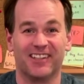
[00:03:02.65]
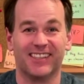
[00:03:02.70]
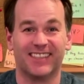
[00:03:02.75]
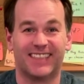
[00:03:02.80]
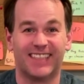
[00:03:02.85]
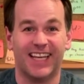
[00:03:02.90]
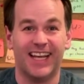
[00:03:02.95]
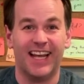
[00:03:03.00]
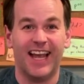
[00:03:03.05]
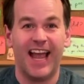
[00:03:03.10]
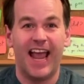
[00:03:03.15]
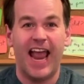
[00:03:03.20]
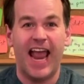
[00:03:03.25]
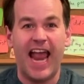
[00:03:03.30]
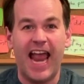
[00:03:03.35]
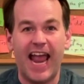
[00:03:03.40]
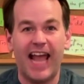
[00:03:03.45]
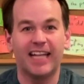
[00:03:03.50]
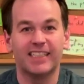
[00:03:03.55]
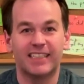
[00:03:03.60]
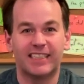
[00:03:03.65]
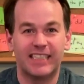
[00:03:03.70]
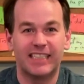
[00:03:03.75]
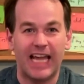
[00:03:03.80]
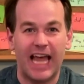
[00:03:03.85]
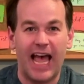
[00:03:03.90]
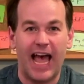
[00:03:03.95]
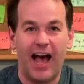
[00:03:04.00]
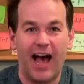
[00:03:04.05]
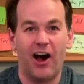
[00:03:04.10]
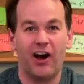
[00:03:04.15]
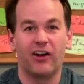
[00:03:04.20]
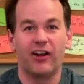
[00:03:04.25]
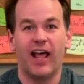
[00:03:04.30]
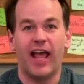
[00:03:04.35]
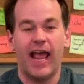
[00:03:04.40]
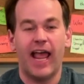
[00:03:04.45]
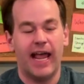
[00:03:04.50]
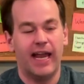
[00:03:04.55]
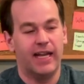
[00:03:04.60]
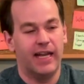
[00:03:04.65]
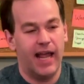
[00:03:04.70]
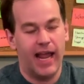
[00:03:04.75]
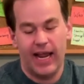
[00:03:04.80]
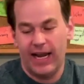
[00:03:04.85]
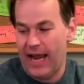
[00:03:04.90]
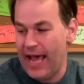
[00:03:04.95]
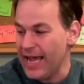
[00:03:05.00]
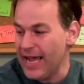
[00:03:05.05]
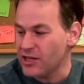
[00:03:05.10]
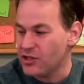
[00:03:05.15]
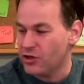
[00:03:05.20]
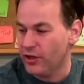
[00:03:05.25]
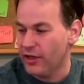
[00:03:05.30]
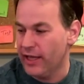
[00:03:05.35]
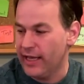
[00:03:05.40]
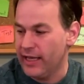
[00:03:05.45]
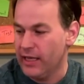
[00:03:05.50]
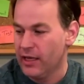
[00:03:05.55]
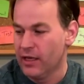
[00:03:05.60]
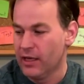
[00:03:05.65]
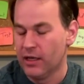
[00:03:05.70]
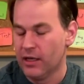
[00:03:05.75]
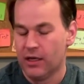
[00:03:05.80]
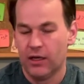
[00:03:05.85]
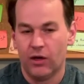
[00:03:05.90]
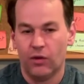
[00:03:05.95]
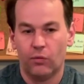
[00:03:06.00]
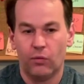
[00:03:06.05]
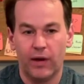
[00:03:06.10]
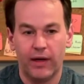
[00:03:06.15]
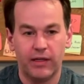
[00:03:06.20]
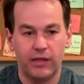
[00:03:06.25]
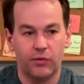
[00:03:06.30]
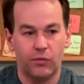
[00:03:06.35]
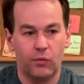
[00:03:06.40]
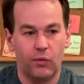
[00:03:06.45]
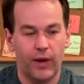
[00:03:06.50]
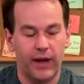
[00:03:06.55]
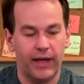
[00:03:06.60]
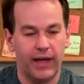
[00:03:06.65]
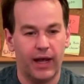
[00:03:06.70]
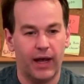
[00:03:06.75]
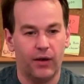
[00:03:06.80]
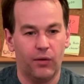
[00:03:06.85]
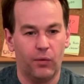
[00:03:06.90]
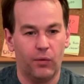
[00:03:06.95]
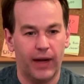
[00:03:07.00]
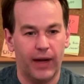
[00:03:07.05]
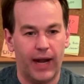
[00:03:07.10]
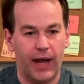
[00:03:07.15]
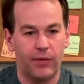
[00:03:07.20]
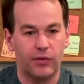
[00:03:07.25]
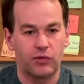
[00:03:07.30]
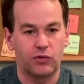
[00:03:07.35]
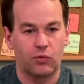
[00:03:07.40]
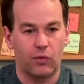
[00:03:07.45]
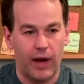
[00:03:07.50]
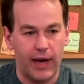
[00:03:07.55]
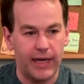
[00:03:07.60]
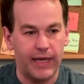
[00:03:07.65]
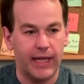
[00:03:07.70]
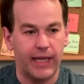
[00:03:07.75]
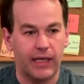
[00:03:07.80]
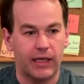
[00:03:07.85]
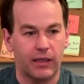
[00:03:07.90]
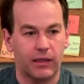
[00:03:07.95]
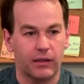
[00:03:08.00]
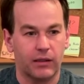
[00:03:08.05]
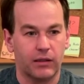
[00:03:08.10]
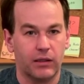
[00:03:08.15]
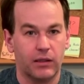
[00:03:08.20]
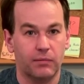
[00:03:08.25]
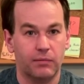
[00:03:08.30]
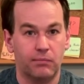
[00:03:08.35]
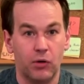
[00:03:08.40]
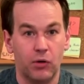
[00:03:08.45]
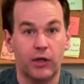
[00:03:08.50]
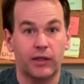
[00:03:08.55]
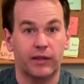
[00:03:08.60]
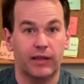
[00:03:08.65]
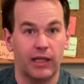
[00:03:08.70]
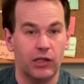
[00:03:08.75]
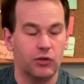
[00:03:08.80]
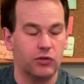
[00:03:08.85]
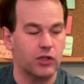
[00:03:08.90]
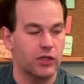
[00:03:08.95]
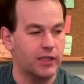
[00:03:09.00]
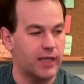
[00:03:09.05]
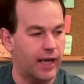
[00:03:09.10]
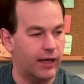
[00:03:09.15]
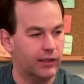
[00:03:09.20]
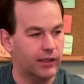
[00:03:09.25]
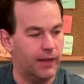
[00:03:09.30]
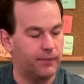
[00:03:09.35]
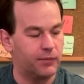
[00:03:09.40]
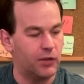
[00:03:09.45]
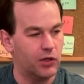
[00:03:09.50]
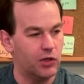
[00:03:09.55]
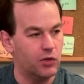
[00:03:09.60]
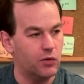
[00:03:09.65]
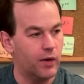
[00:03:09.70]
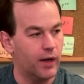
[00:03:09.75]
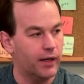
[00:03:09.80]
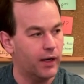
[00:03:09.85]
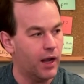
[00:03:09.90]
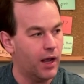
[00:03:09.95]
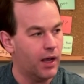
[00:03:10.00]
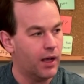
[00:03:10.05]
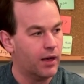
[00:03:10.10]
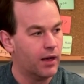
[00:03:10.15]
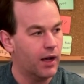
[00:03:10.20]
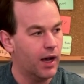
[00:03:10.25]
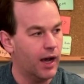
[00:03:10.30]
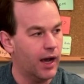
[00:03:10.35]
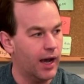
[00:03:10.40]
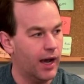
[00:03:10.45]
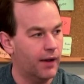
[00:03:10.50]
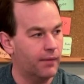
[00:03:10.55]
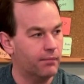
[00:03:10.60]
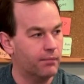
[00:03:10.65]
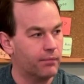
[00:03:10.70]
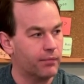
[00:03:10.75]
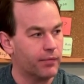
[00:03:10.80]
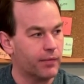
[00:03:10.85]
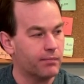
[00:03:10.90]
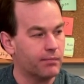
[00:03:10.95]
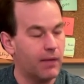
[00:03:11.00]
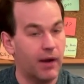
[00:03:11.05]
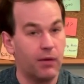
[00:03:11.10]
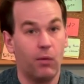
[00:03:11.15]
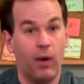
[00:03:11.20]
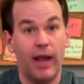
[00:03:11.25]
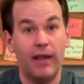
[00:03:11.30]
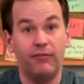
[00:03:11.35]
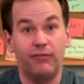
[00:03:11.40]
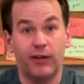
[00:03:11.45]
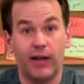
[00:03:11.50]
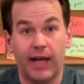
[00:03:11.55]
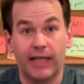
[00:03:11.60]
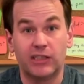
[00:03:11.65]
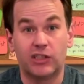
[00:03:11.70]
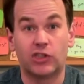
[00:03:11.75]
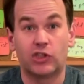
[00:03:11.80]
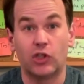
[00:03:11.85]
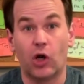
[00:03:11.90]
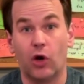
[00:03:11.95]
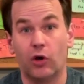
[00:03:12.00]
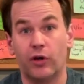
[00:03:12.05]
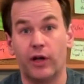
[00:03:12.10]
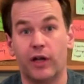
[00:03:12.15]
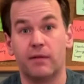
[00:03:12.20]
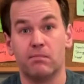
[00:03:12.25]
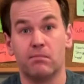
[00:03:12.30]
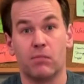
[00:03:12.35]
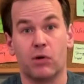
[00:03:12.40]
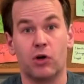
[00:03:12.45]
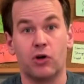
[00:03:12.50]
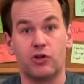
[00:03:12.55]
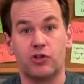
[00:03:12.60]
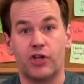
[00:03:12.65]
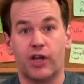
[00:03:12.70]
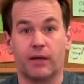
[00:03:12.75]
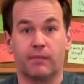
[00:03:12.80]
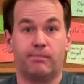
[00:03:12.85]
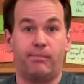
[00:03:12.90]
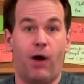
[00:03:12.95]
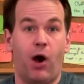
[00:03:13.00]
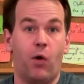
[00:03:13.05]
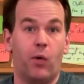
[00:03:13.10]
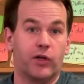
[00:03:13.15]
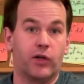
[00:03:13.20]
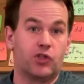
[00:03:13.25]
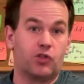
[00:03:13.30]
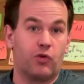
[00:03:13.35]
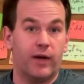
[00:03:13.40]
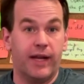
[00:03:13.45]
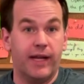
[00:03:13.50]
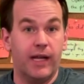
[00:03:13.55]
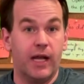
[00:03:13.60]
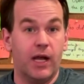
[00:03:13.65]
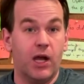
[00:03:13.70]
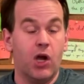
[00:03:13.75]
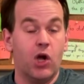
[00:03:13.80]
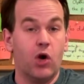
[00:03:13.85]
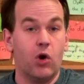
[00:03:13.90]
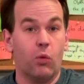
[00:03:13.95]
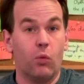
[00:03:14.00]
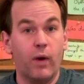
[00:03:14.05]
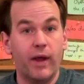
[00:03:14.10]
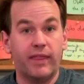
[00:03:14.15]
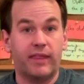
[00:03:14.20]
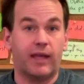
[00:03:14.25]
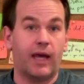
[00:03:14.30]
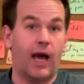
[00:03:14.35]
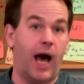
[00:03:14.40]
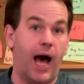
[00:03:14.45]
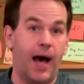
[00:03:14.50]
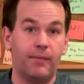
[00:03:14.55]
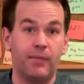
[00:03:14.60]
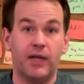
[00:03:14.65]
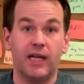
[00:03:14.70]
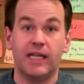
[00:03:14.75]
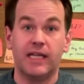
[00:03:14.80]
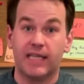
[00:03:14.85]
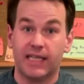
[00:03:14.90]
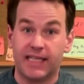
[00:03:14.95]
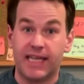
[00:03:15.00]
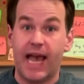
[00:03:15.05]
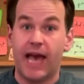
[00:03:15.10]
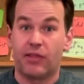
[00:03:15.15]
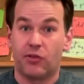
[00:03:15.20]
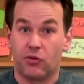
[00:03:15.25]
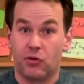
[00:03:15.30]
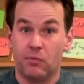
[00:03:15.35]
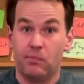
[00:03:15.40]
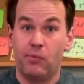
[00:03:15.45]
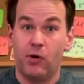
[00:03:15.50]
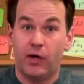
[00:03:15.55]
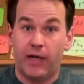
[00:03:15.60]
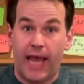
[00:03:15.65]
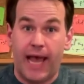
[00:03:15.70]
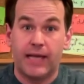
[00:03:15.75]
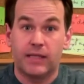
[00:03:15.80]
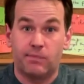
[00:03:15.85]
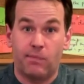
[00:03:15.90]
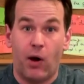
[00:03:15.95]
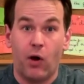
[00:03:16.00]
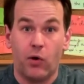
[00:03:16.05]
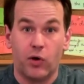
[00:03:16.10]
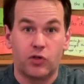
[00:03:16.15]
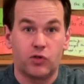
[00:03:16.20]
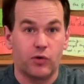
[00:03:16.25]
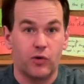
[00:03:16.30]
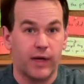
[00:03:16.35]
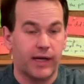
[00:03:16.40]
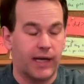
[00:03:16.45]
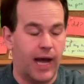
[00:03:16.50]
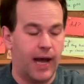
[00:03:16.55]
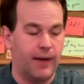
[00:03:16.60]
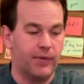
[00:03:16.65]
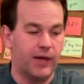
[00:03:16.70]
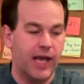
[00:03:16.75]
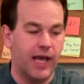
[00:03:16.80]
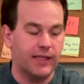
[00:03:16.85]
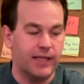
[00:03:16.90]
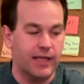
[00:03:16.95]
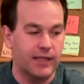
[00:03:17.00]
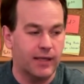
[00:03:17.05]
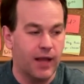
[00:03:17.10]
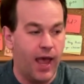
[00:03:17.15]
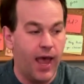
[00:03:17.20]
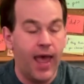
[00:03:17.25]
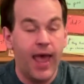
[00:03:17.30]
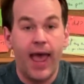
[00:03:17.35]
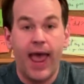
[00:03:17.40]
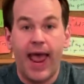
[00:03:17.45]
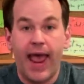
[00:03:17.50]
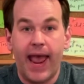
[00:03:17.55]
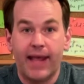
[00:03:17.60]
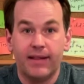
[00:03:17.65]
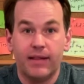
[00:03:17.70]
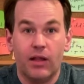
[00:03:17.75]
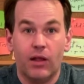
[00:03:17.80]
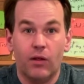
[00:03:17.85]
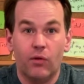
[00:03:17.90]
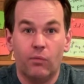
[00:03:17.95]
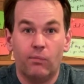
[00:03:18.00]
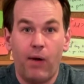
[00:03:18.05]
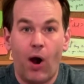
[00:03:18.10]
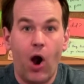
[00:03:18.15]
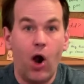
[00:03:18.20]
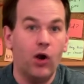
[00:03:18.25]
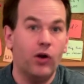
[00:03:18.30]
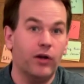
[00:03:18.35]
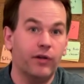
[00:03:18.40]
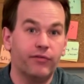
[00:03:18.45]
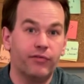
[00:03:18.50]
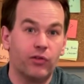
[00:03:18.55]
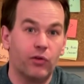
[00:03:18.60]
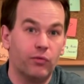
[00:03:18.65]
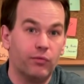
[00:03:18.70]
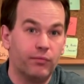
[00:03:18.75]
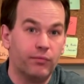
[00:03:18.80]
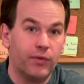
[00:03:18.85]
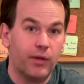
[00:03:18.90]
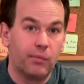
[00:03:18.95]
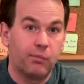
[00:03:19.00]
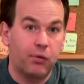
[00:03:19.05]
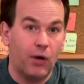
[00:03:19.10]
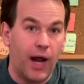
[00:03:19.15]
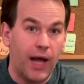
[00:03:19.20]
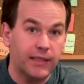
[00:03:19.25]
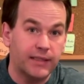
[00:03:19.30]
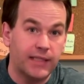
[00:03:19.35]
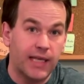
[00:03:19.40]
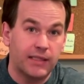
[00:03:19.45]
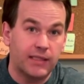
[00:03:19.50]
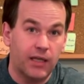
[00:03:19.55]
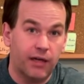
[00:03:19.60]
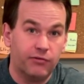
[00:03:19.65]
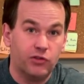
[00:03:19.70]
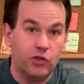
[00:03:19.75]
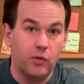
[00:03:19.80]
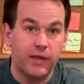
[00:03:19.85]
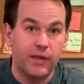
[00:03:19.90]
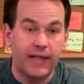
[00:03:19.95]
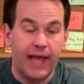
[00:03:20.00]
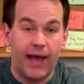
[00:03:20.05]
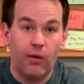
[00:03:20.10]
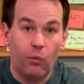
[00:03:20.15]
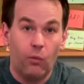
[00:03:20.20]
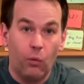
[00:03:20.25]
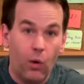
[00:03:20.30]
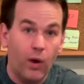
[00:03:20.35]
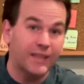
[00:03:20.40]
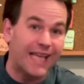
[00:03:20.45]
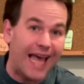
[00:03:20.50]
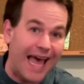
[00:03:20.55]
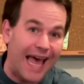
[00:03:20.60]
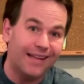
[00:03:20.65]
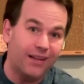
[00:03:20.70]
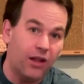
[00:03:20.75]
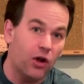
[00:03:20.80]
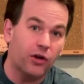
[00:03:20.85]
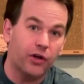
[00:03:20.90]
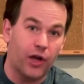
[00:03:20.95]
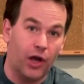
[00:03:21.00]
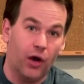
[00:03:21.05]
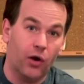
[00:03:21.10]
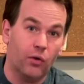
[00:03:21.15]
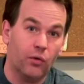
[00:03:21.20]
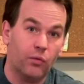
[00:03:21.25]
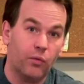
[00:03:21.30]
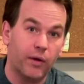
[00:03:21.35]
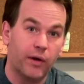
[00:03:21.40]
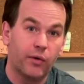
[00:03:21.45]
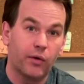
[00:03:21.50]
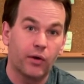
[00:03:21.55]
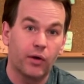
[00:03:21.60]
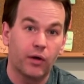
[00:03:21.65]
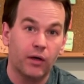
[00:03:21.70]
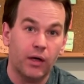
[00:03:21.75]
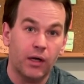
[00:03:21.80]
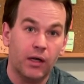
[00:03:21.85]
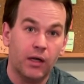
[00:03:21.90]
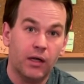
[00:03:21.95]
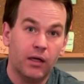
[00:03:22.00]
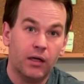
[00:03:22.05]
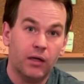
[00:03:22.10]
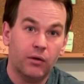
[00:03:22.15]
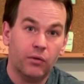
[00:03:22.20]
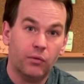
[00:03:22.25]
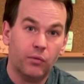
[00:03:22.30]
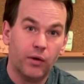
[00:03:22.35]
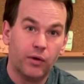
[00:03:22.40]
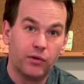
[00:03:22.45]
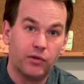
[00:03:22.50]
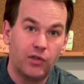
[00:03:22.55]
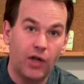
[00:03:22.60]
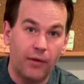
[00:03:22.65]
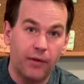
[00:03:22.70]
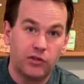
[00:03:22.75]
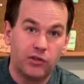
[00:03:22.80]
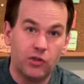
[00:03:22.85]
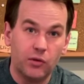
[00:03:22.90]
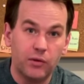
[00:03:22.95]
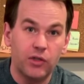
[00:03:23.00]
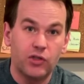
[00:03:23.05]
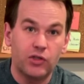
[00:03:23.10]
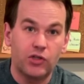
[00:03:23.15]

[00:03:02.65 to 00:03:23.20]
It's a great theater. Hands down. And, and actually, when, when, uh, when I was writing the book that you just held up, the new one, um, my wife and I started merging poetry with comedy together. The book has poetry and comedy essays. And part of the, the process of doing that was at Largo. We yeah. were, we were, I was doing the